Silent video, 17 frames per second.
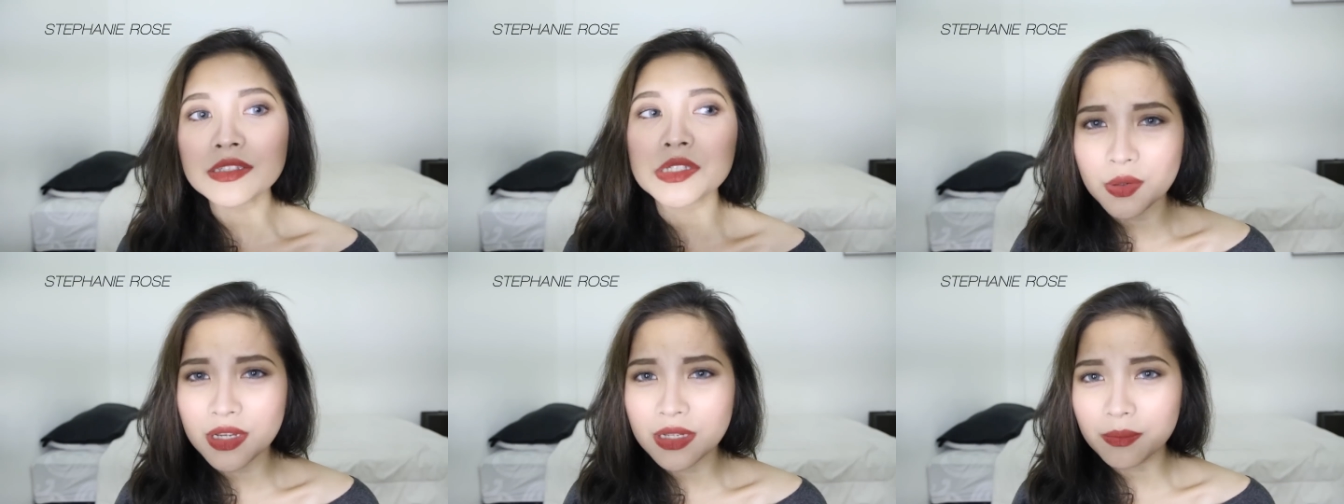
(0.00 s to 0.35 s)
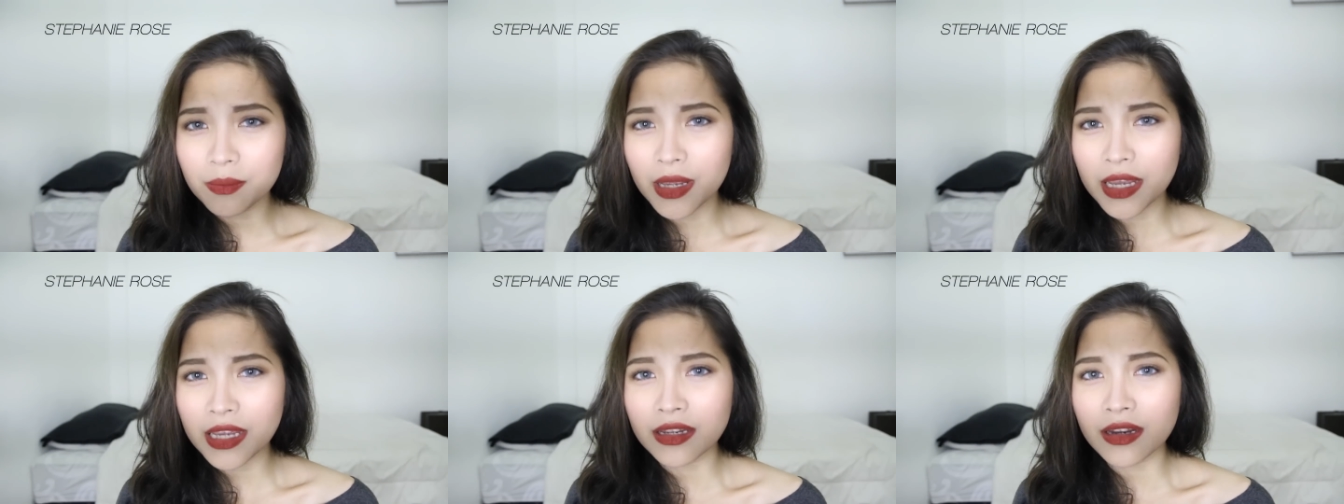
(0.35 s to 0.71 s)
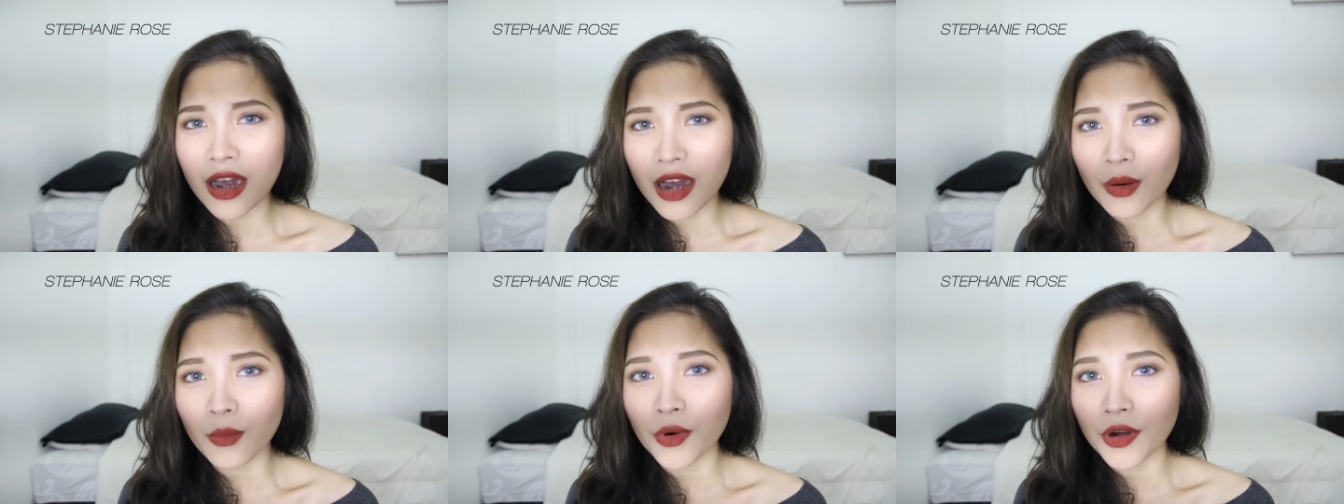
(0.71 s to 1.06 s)
So it may
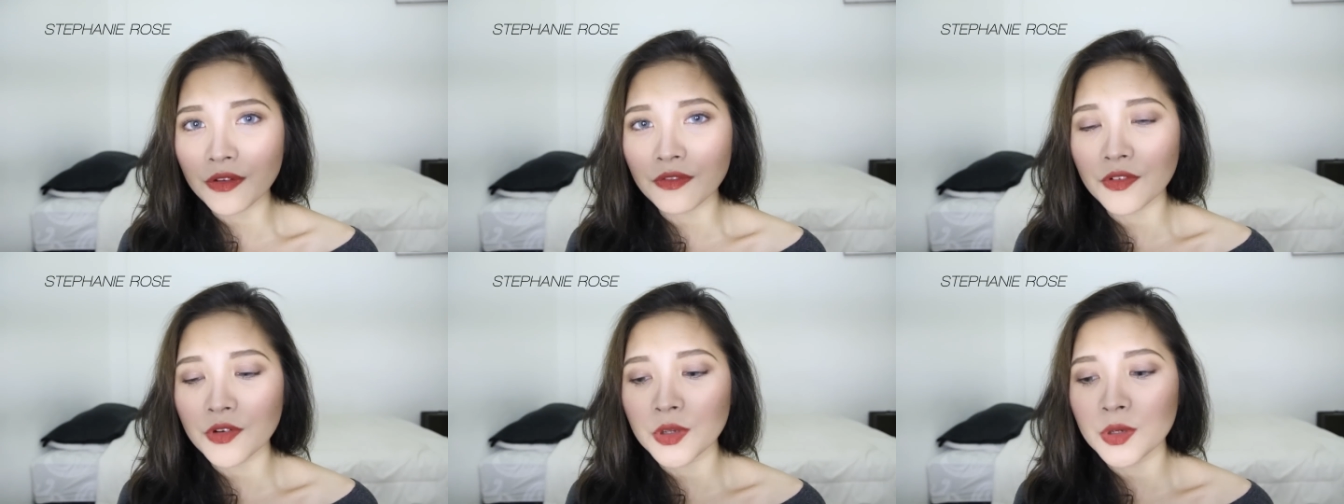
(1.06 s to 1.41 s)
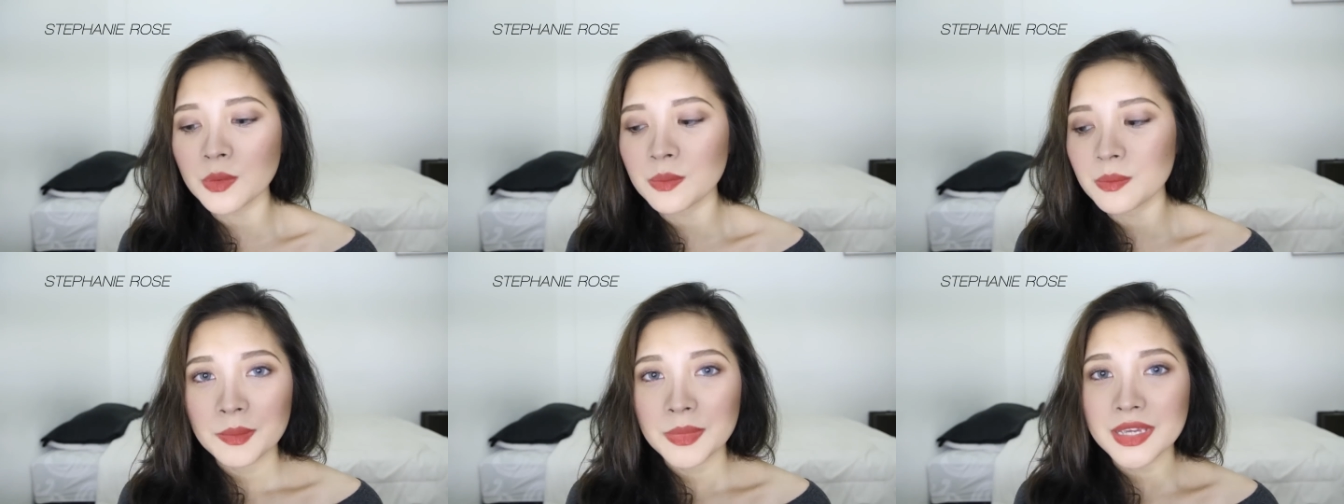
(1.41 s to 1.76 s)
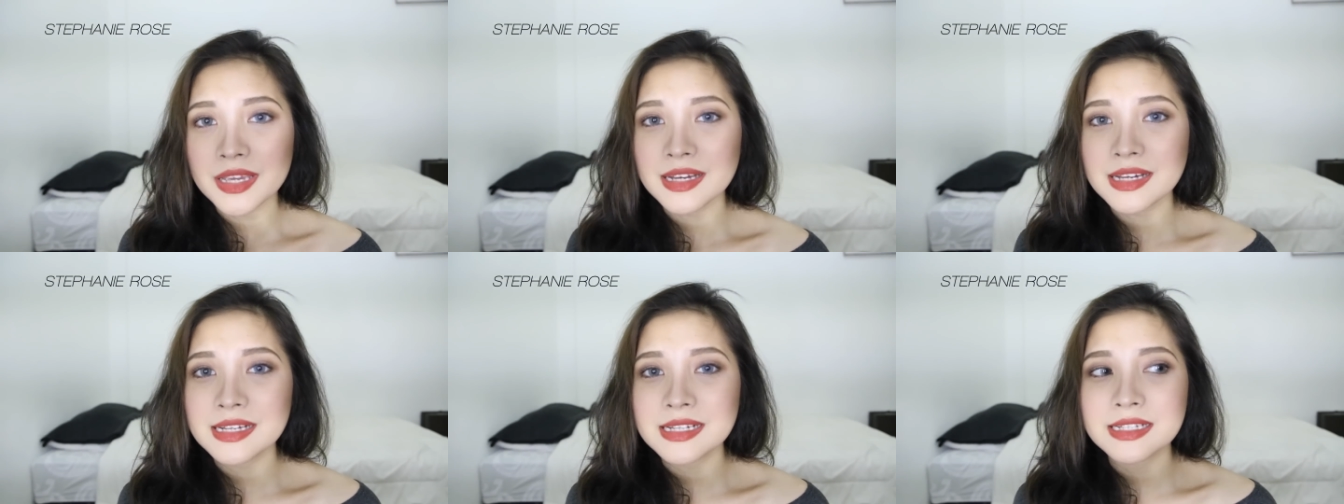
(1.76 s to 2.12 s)
not work for you
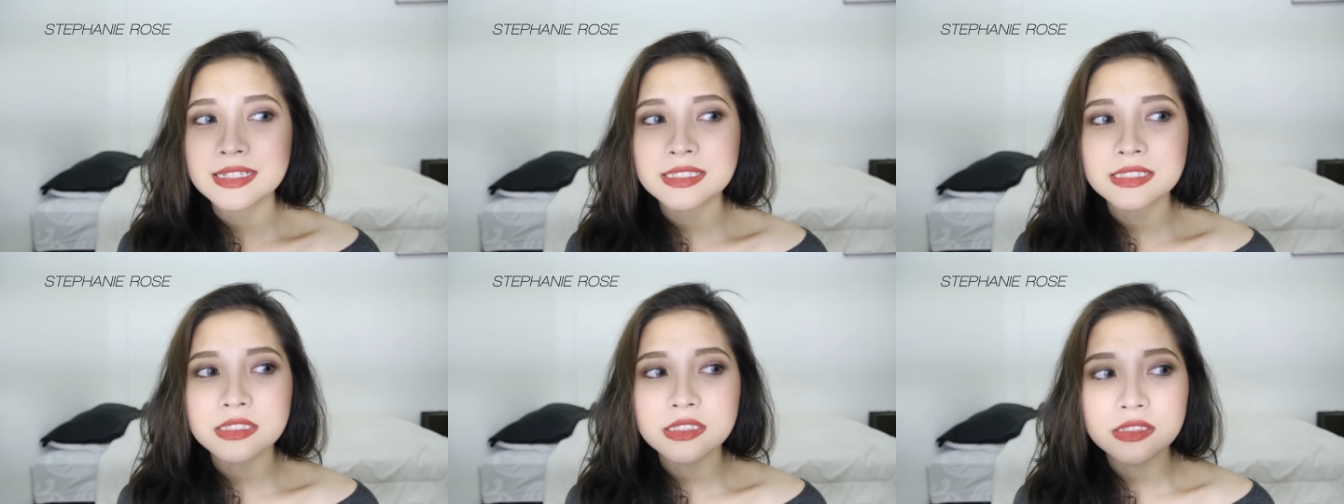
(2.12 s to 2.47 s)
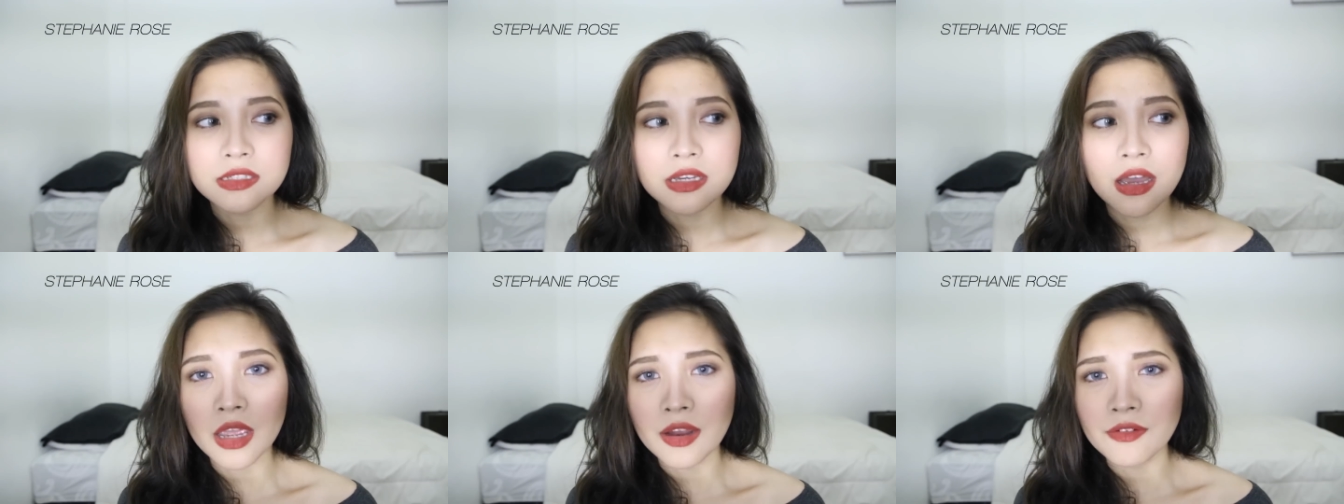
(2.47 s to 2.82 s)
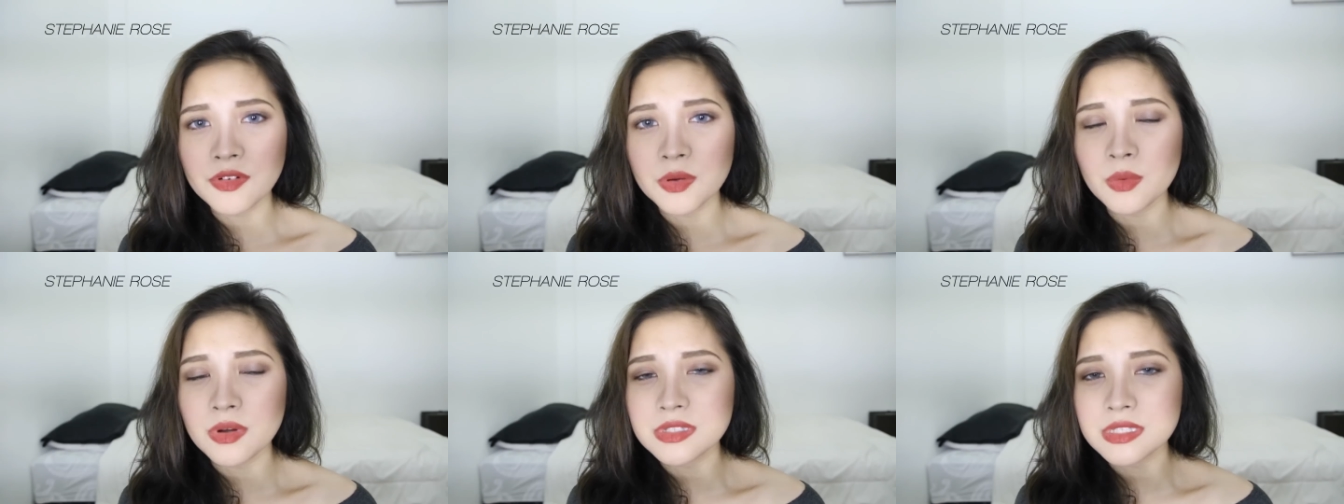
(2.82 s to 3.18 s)
because
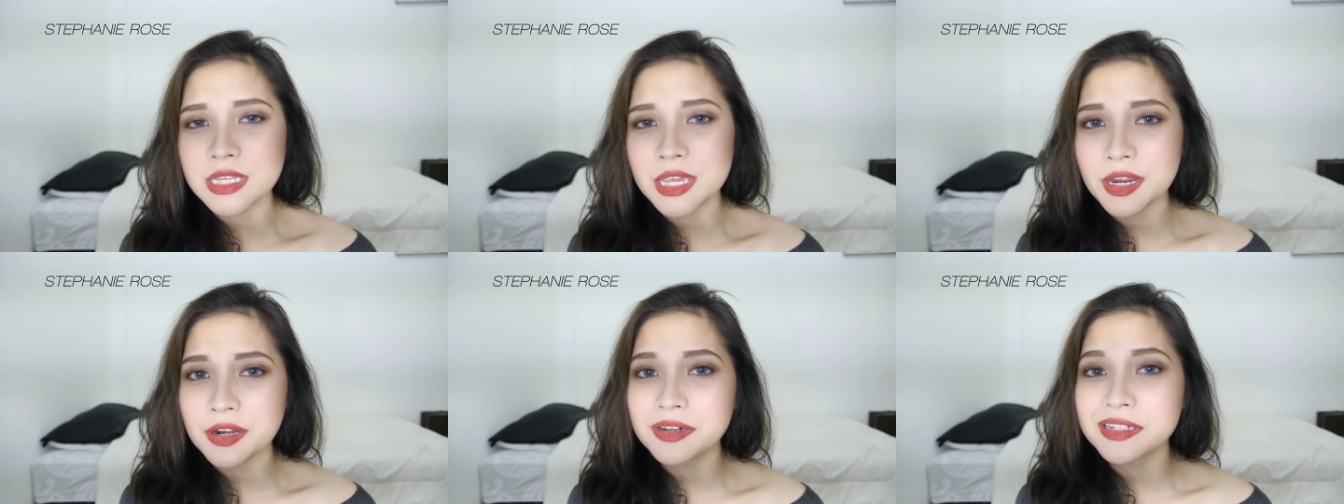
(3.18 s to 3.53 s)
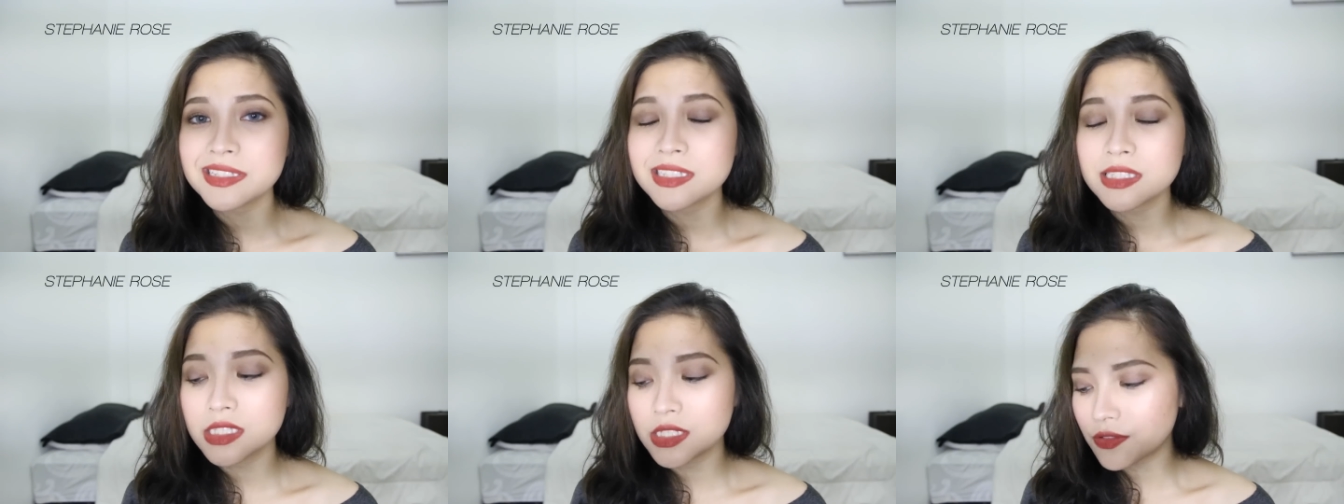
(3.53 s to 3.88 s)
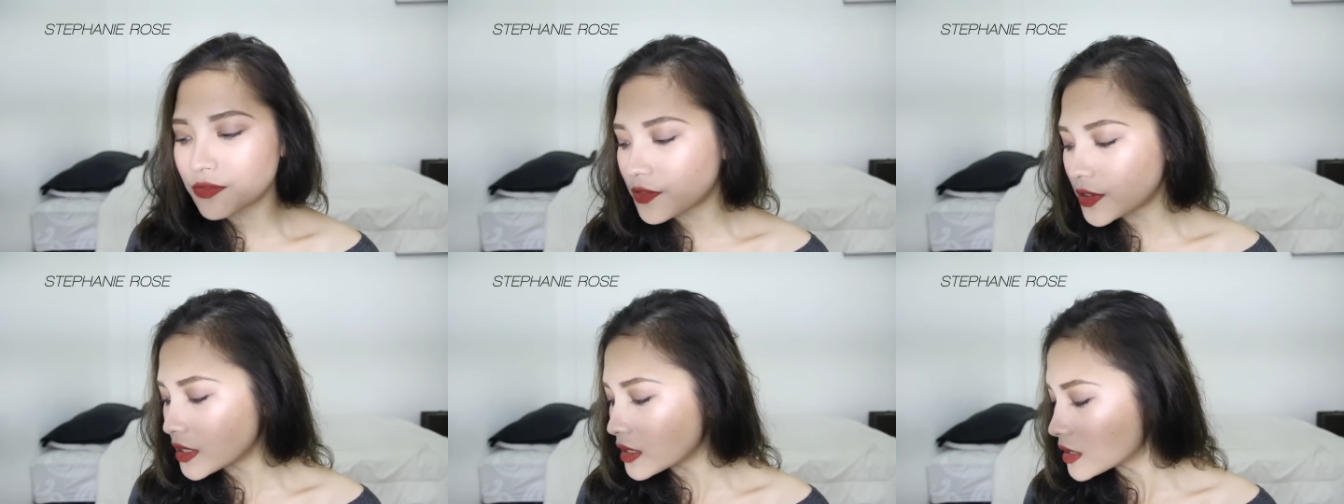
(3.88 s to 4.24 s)
everyone's hair is
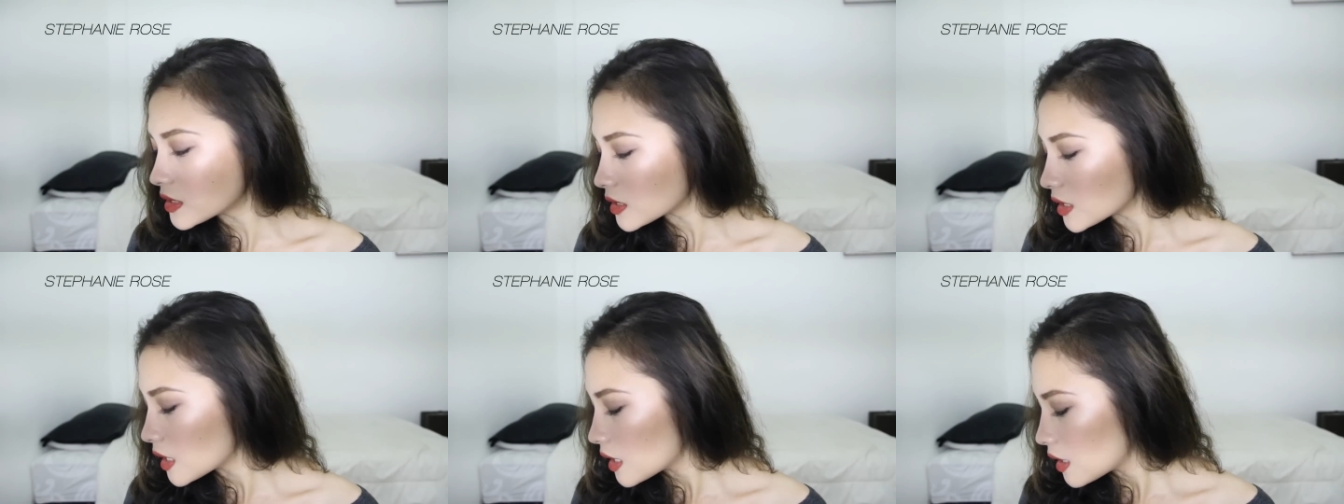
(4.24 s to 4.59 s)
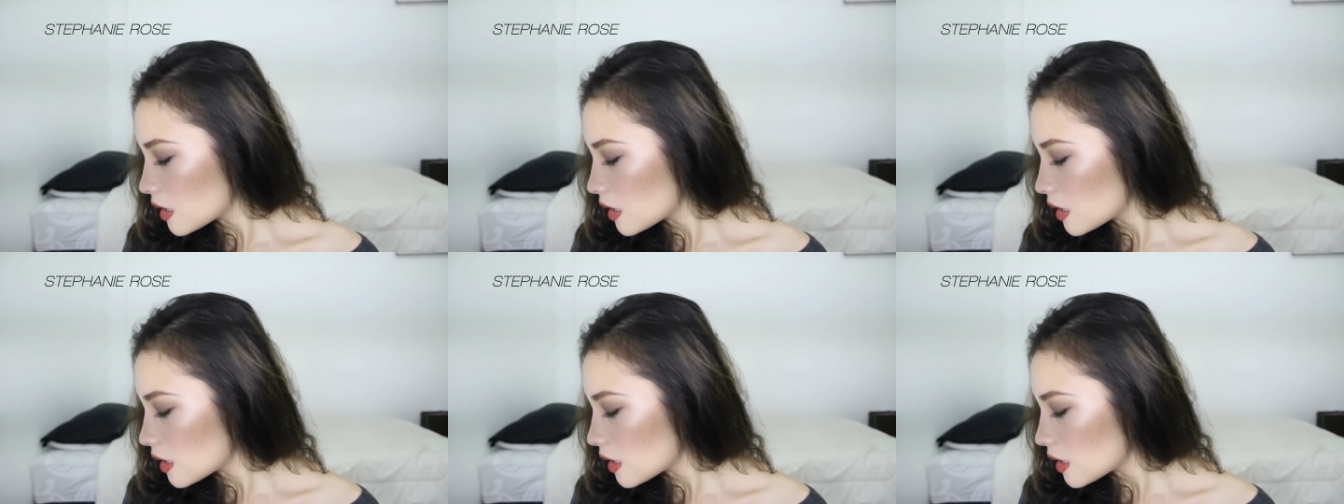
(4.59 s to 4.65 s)
different.